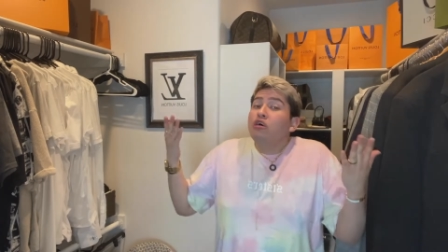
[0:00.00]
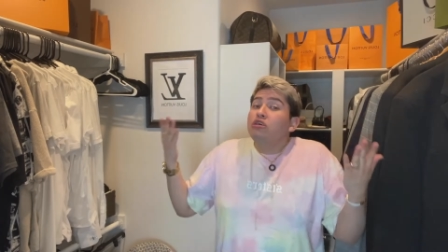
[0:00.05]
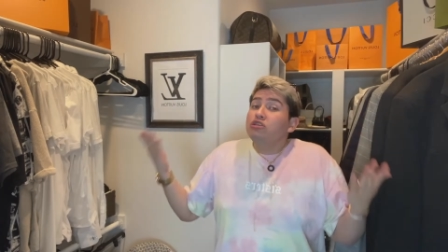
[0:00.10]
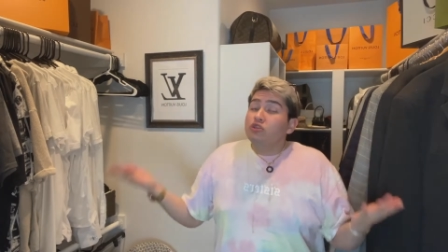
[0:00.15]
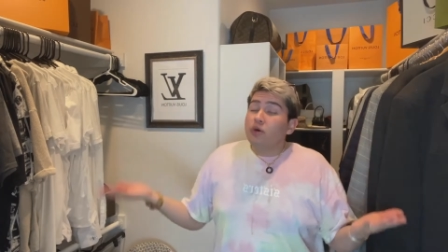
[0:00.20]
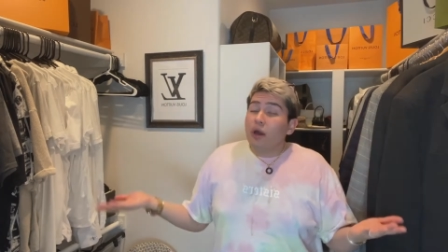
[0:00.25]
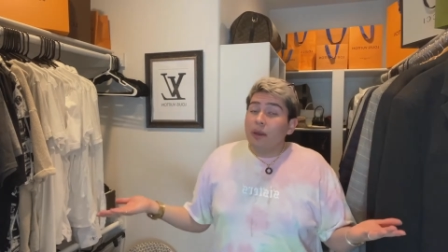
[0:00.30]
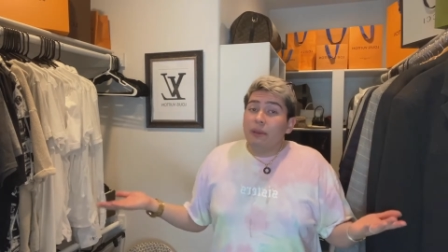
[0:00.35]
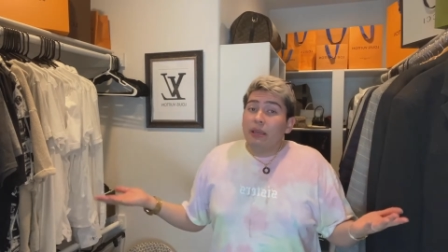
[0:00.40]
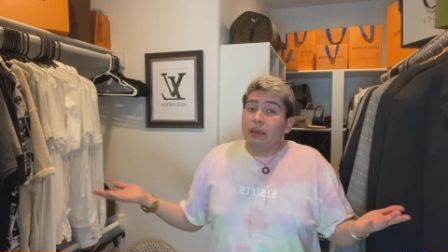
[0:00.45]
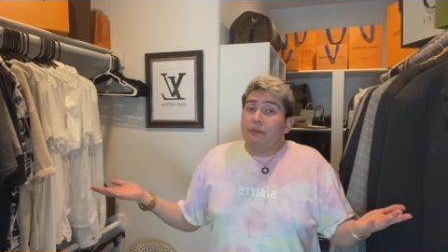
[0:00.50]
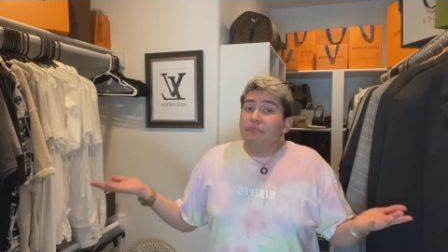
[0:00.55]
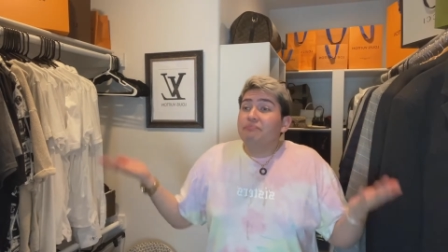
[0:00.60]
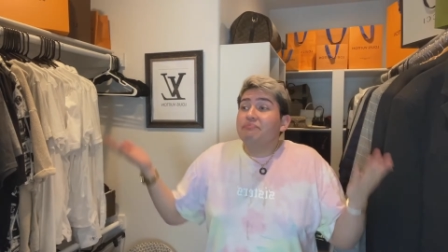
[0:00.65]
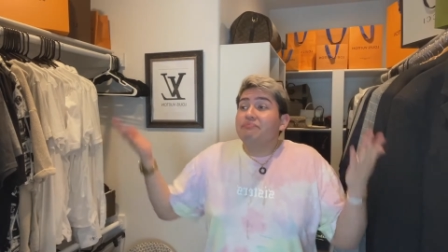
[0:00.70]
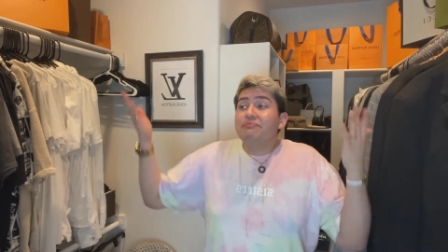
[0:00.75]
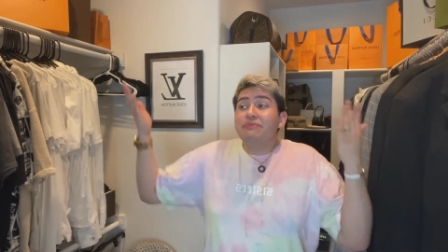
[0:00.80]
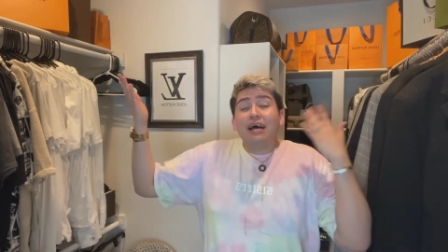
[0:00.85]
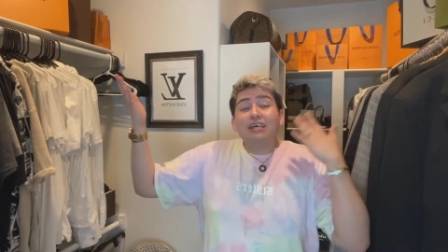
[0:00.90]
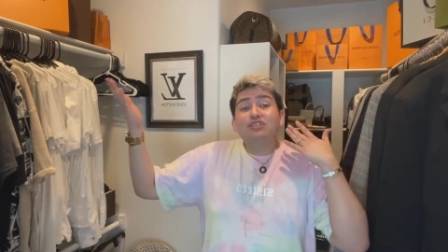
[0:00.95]
So I mean,
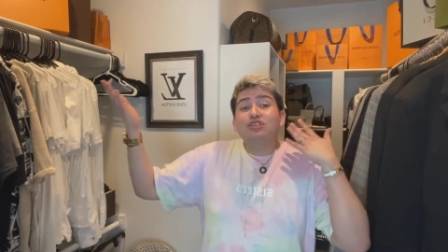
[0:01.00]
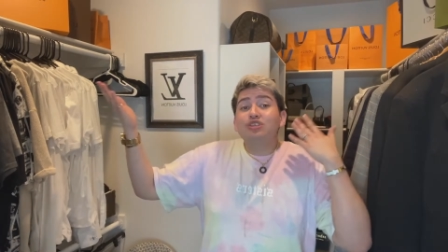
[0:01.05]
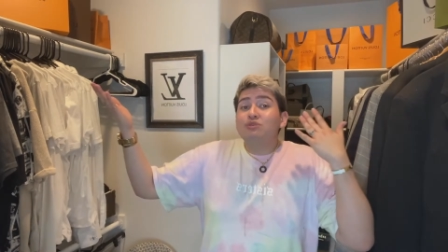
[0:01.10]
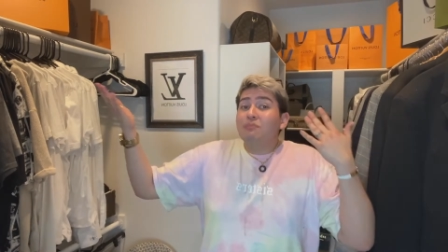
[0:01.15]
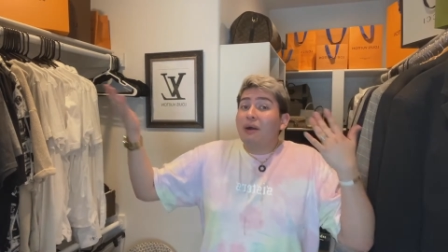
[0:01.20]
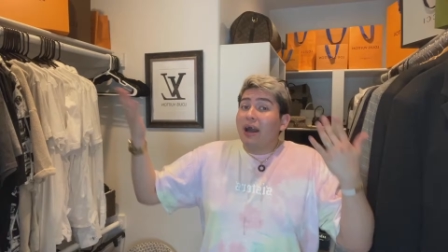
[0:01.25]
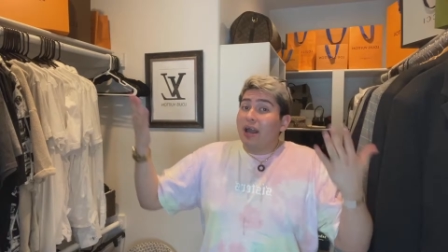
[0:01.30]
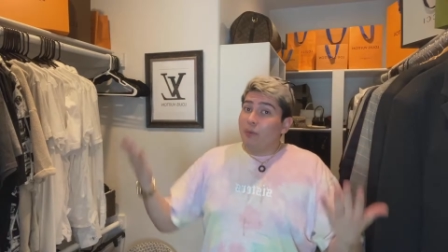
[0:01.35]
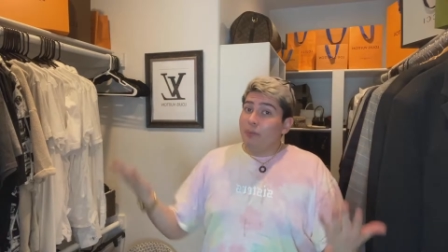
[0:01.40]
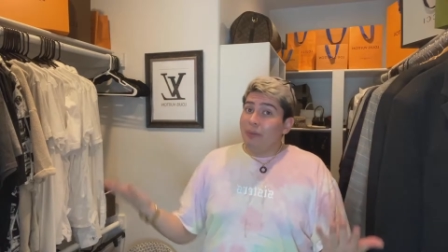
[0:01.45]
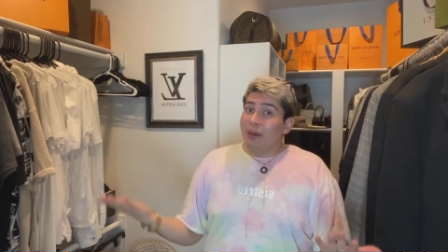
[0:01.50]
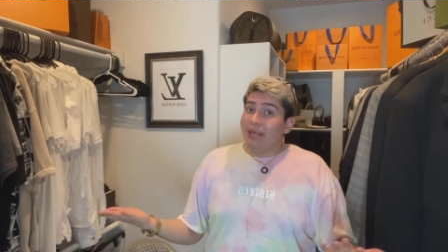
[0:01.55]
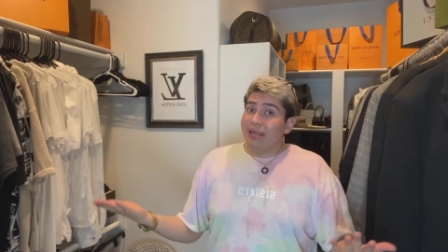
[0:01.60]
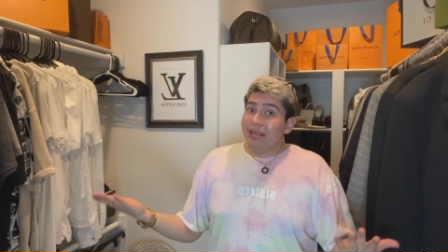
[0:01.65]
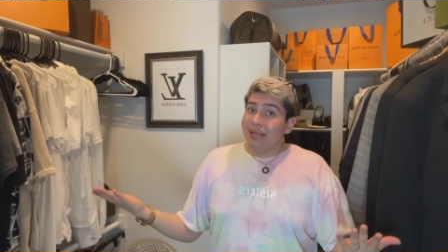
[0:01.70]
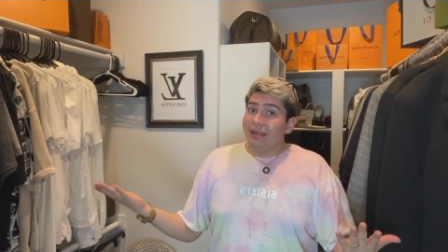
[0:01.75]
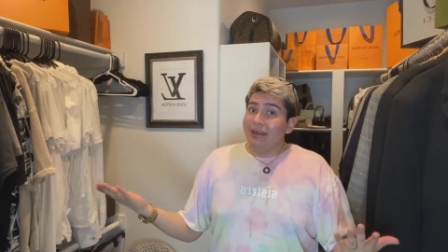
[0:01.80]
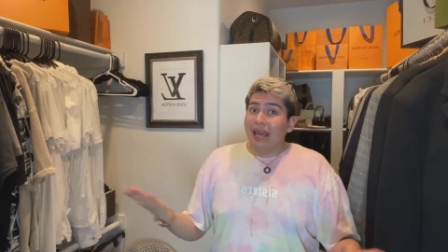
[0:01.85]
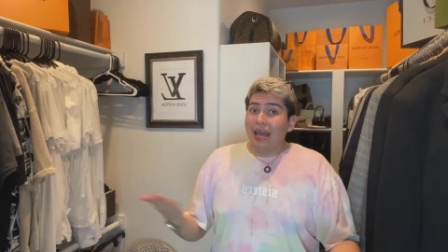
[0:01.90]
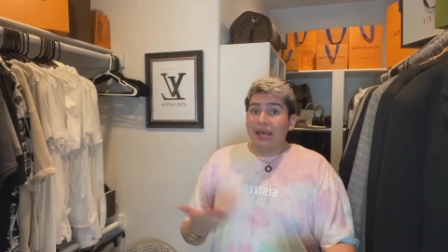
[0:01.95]
that's just my
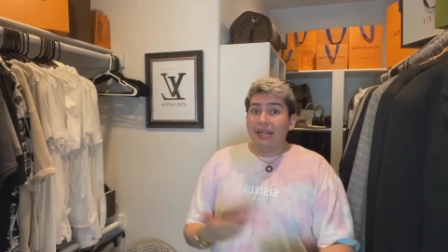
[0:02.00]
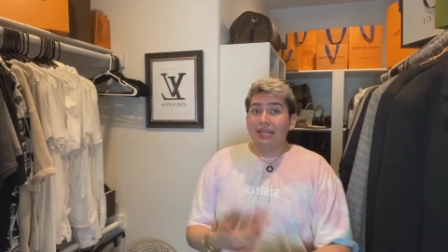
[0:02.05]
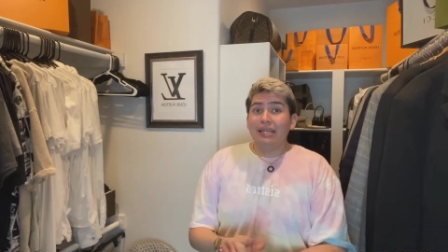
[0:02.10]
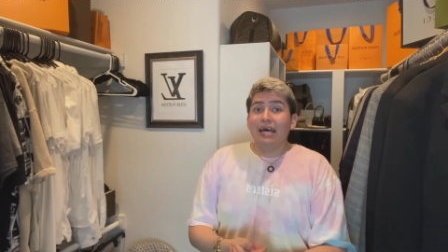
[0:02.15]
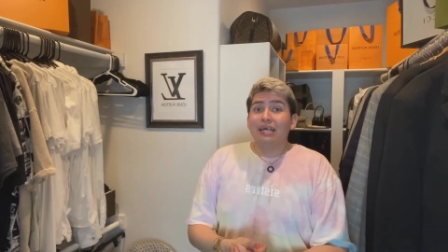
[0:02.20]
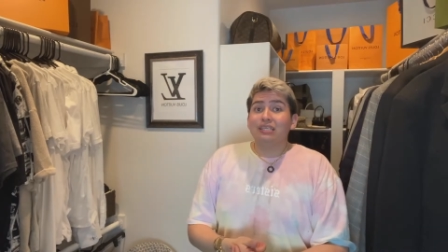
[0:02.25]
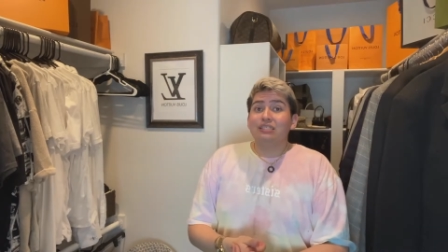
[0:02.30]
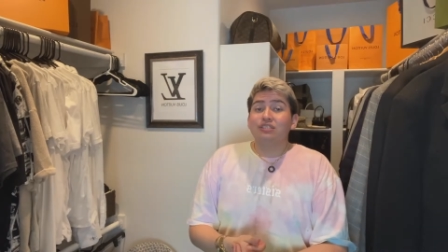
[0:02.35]
opinion, and